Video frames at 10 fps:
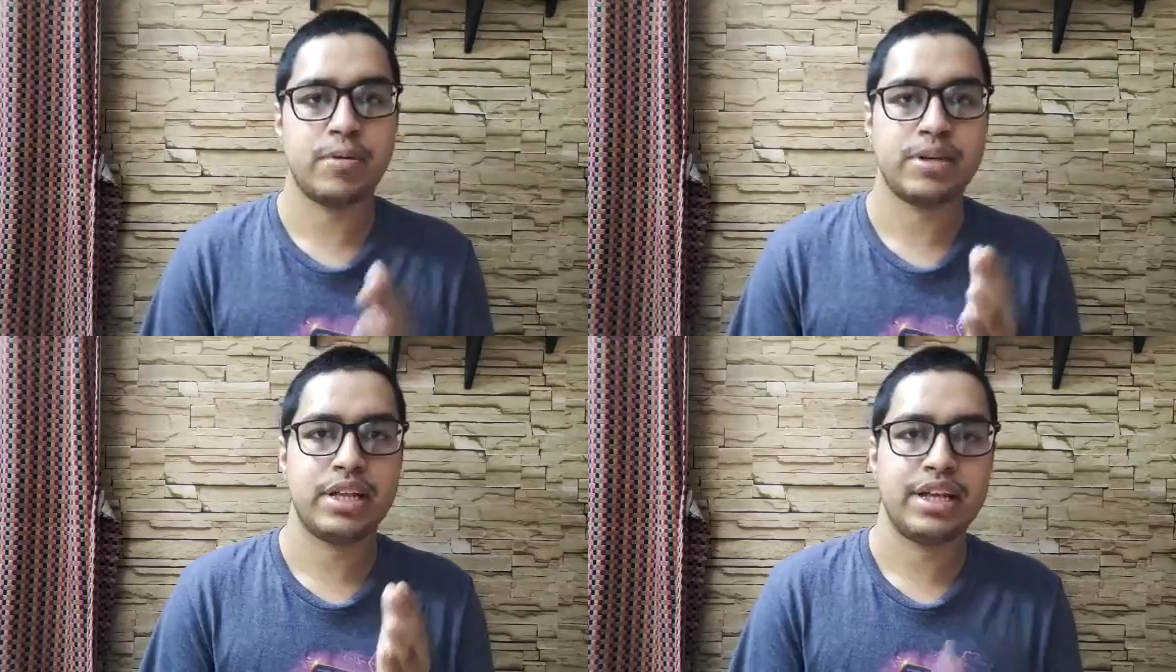
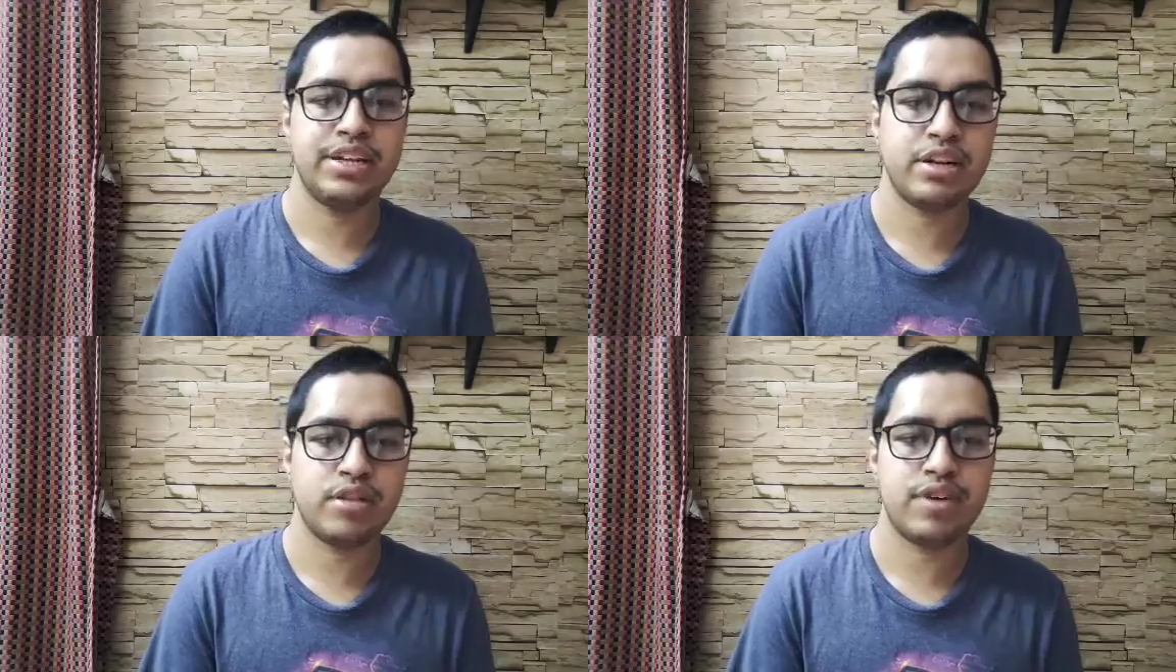about the
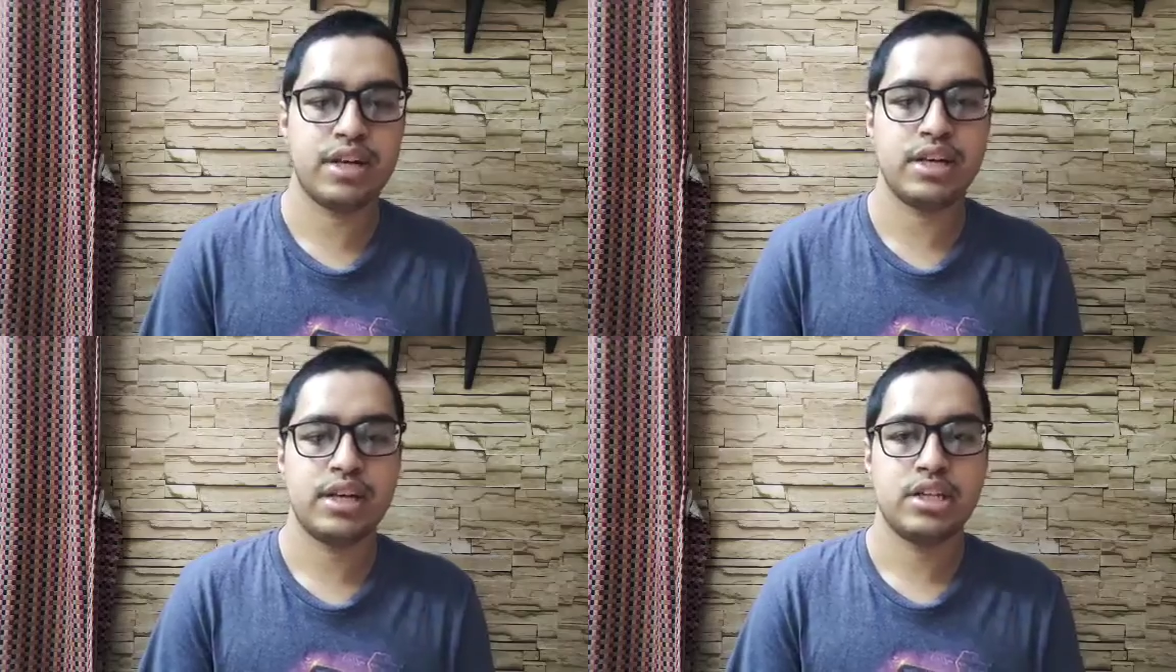
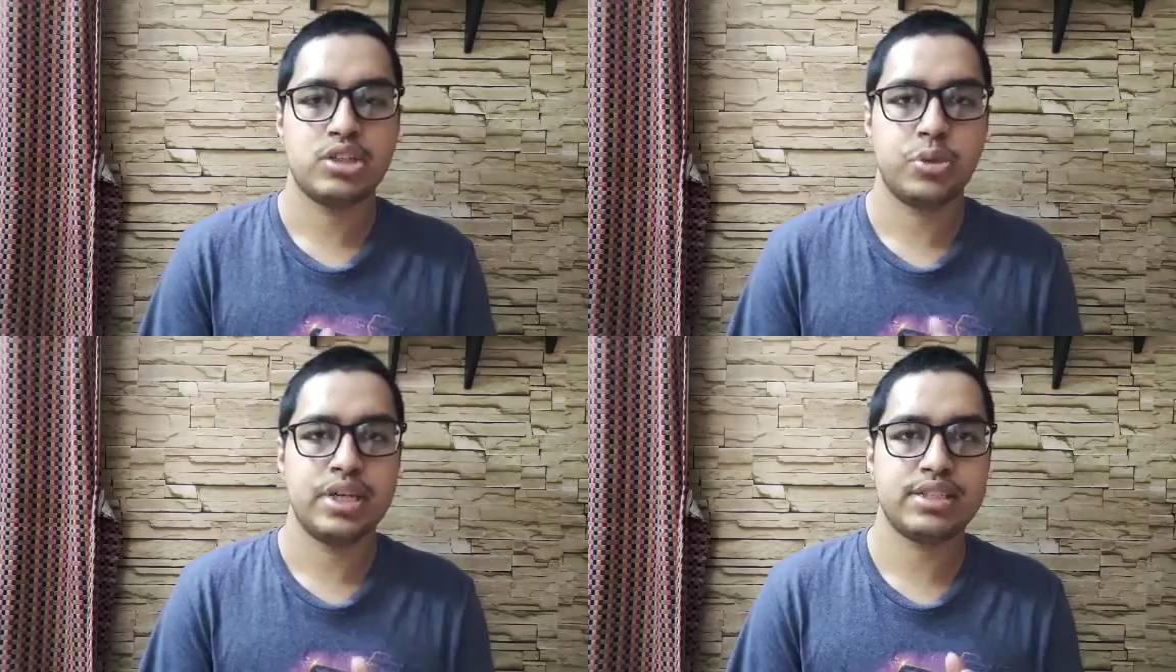interval
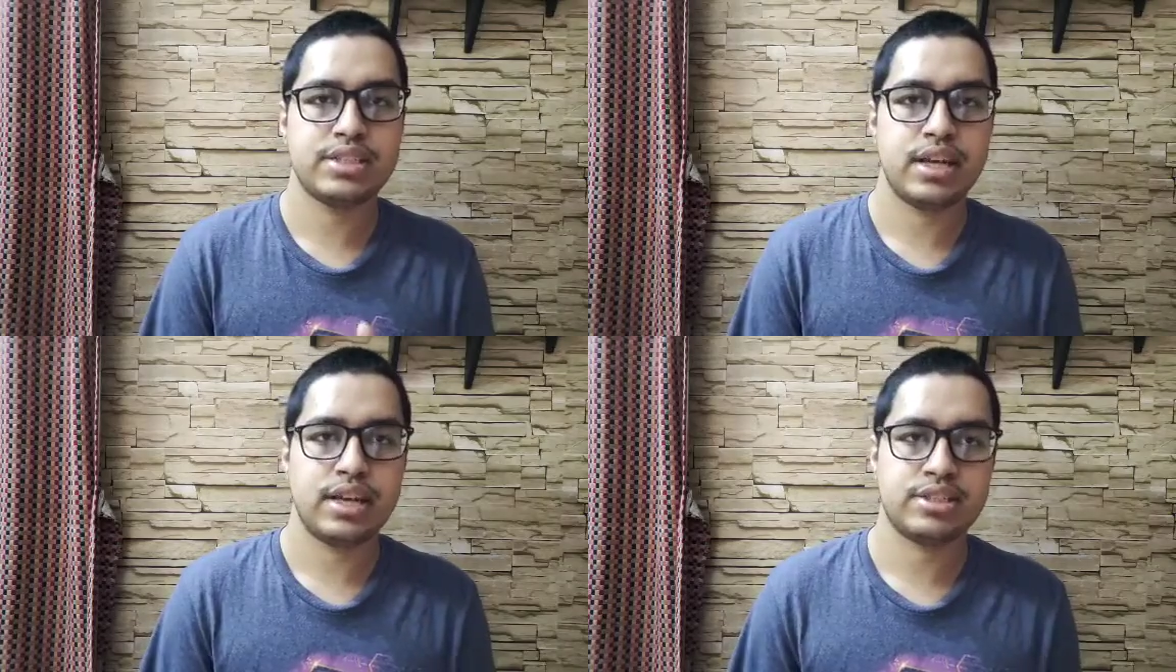
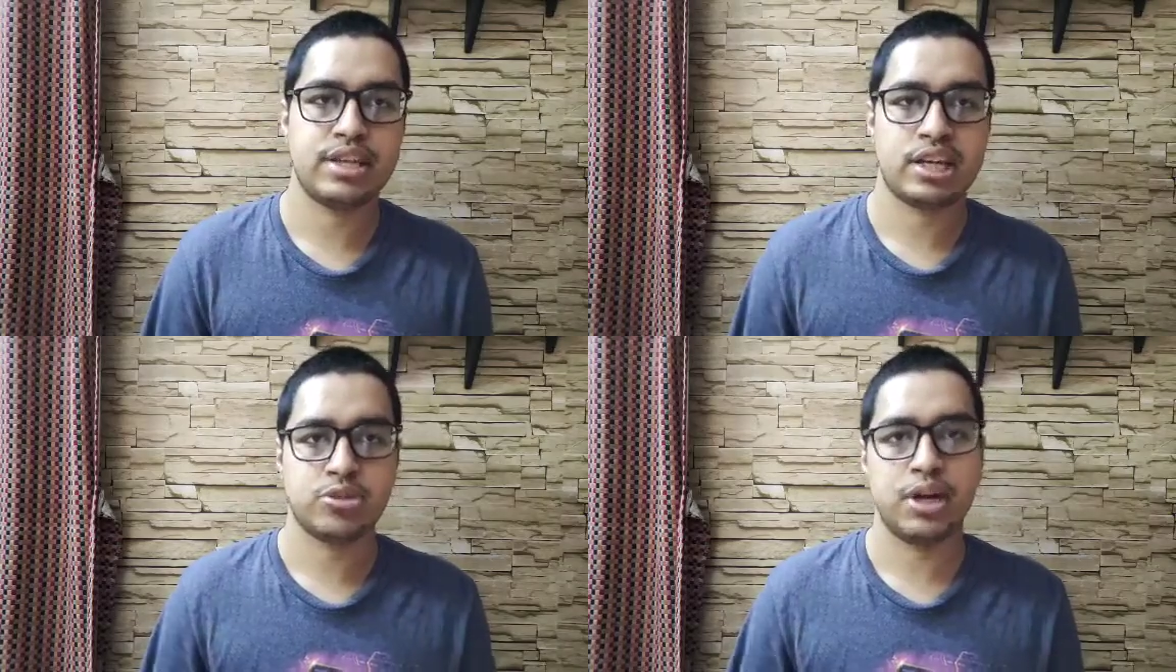trees,
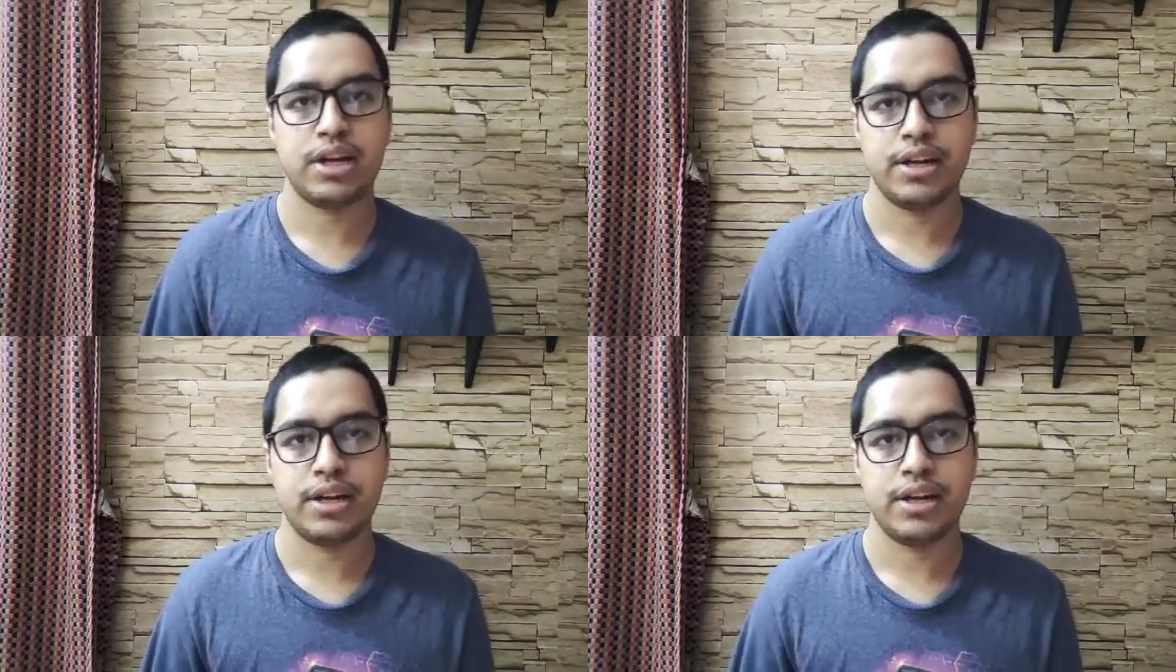etc.